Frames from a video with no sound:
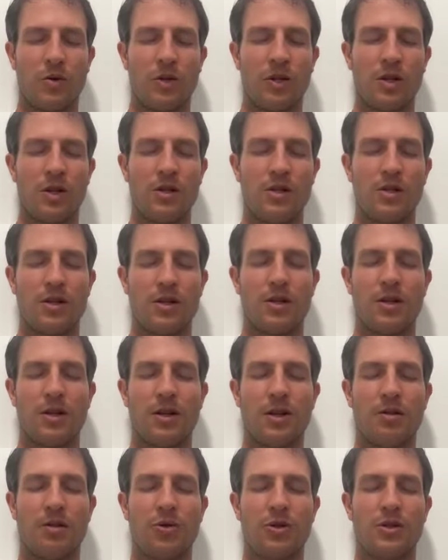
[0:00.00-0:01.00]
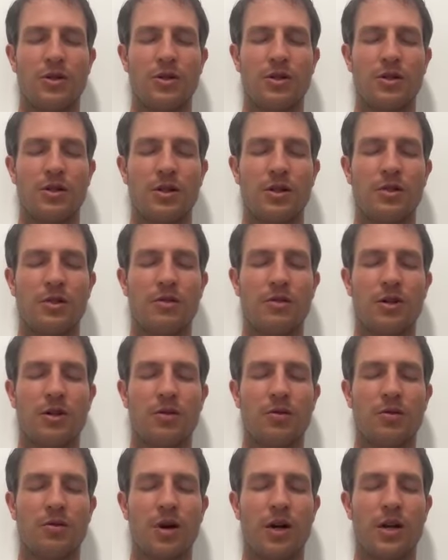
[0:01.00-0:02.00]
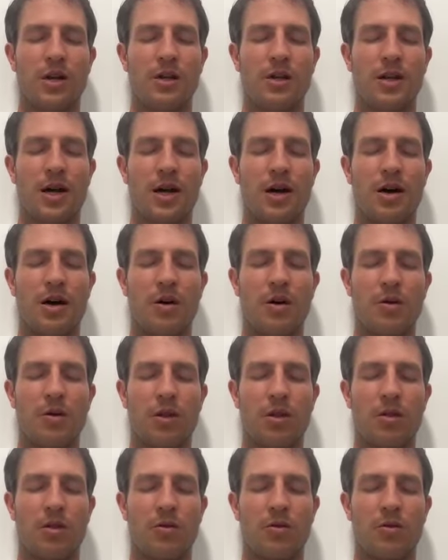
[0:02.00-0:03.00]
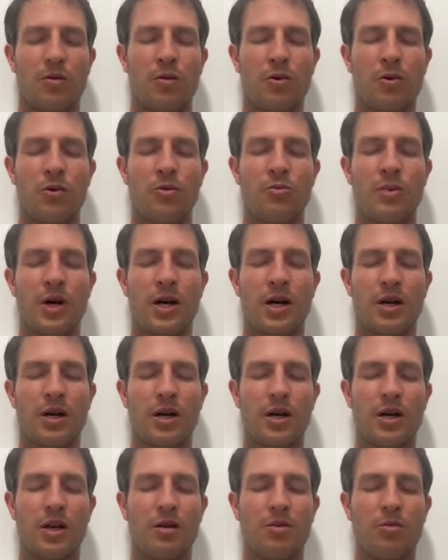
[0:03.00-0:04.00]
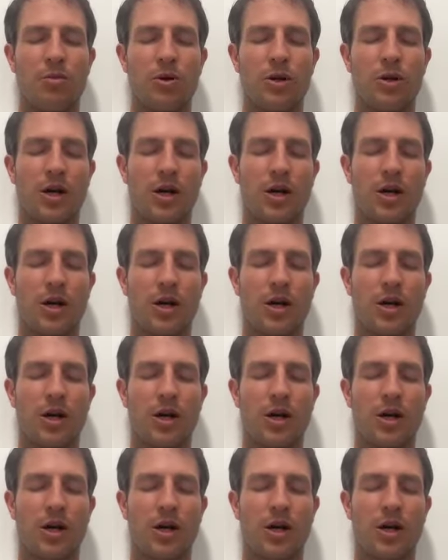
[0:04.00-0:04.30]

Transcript: What is it that I'm receiving right now through my in